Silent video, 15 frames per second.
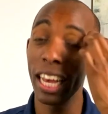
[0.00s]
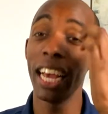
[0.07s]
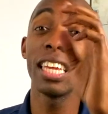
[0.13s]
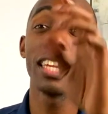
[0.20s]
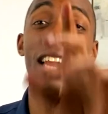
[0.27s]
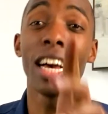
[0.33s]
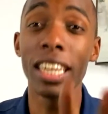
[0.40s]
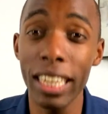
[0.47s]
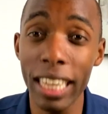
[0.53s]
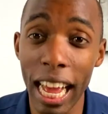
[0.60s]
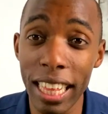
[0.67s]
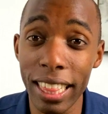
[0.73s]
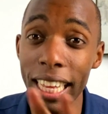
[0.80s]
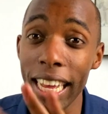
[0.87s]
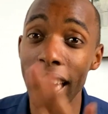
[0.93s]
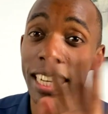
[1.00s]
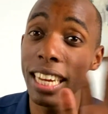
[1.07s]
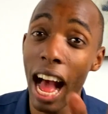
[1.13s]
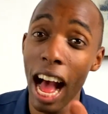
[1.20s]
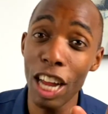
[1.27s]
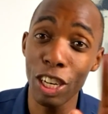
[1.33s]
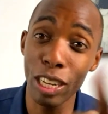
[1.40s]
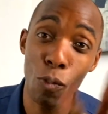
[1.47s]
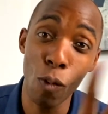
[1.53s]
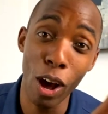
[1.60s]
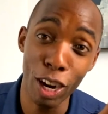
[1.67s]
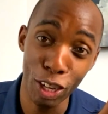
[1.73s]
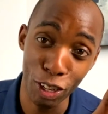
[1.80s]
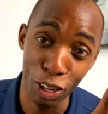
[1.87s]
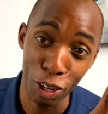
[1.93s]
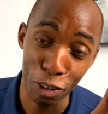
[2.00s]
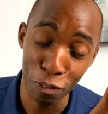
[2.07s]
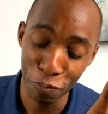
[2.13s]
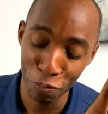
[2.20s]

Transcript: And luckily, I think I dodged like one or two.